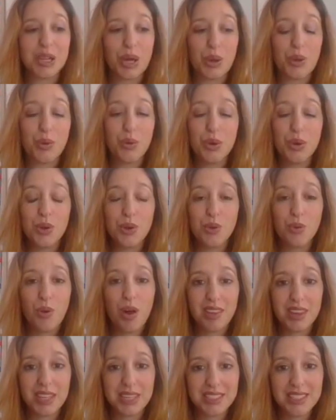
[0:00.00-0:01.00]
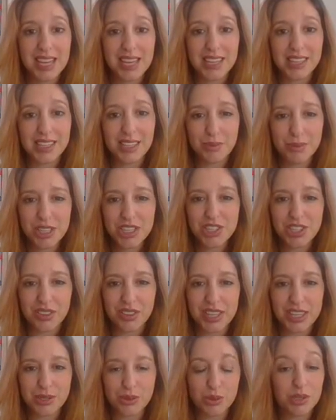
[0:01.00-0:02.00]
So while they take a
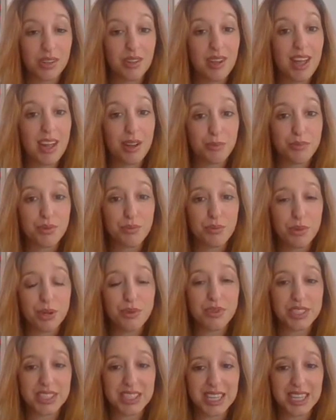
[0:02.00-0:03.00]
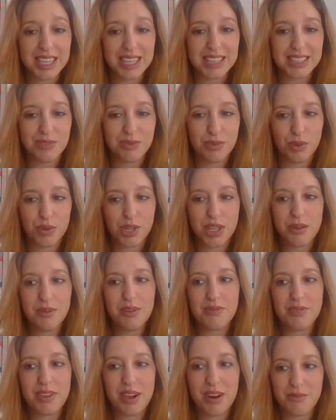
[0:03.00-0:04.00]
commission, they'd also help promote the tickets for you
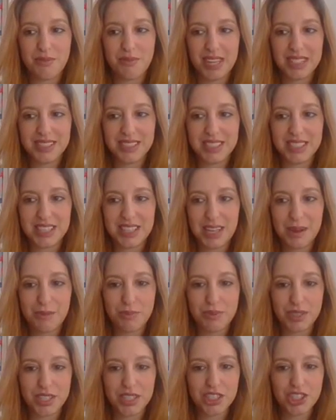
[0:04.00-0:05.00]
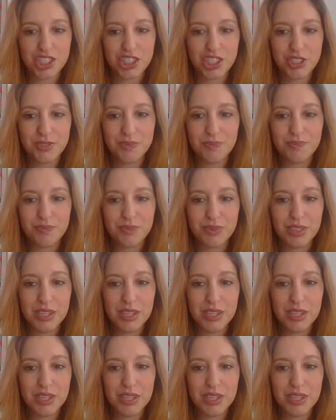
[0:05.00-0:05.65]
if they're invested in that production.